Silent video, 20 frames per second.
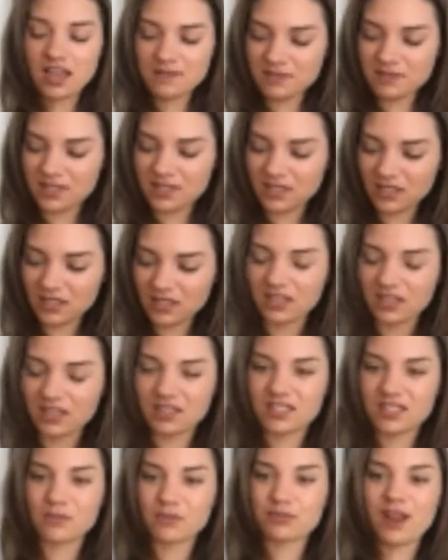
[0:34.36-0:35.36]
good.
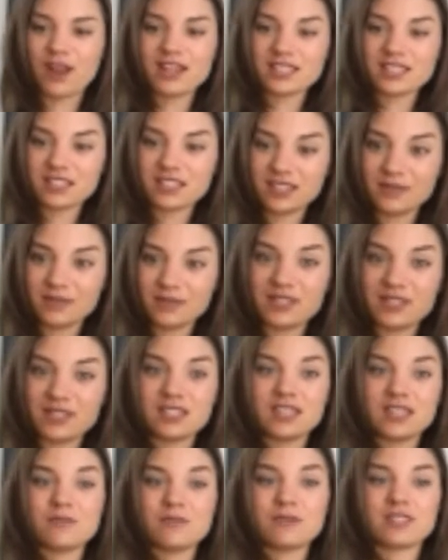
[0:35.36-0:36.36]
Surprisingly
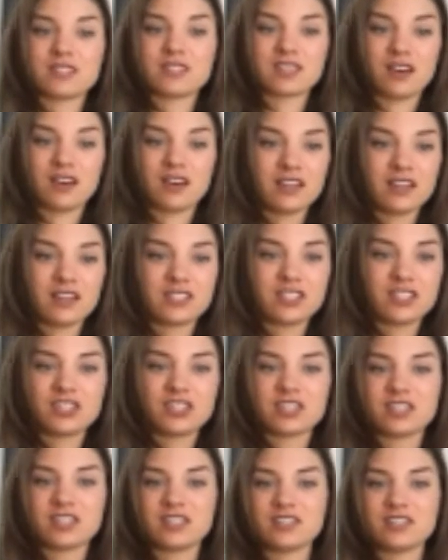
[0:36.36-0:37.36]
busy with
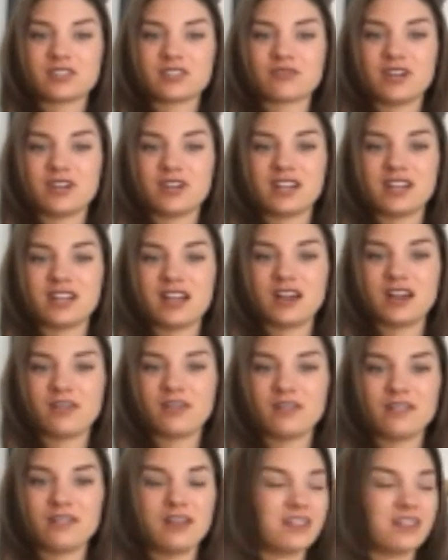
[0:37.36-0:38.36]
auditions right
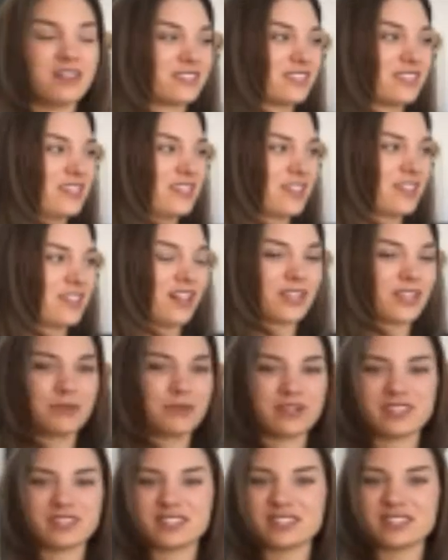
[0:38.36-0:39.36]
now, seeing as Hollywood
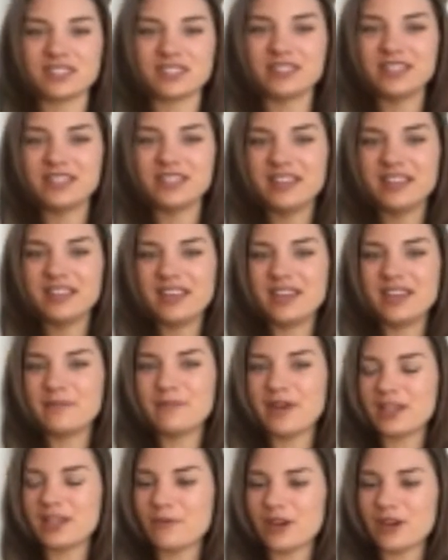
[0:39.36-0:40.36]
is still in
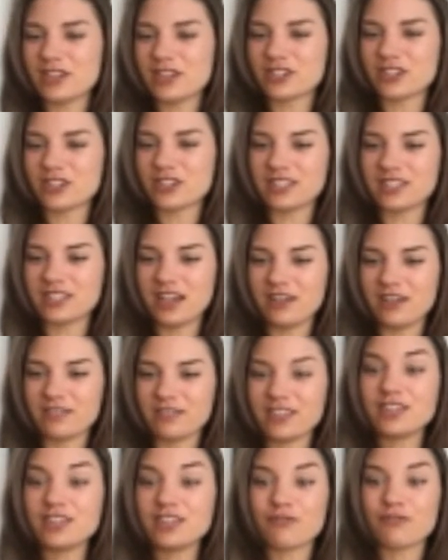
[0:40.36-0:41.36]
many ways shut down.
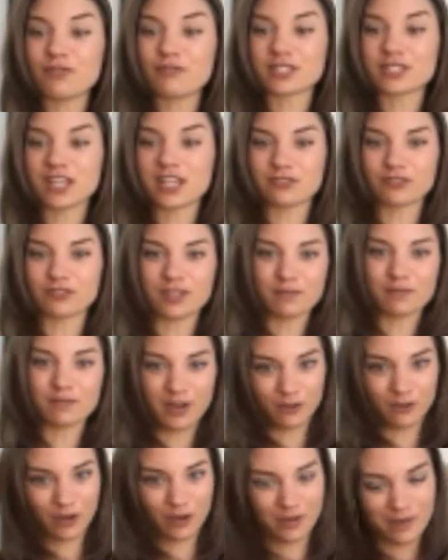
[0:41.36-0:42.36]
Thank you for rescheduling, by
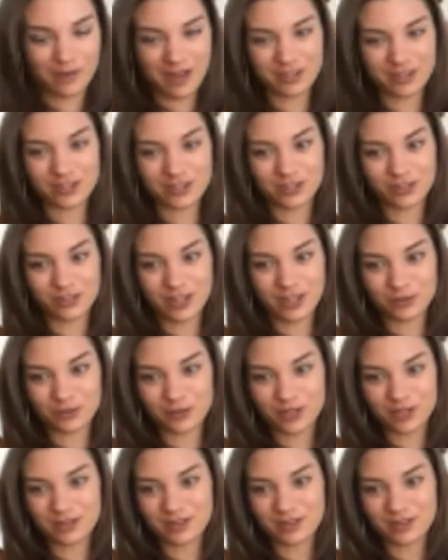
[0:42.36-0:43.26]
the way. My audition last week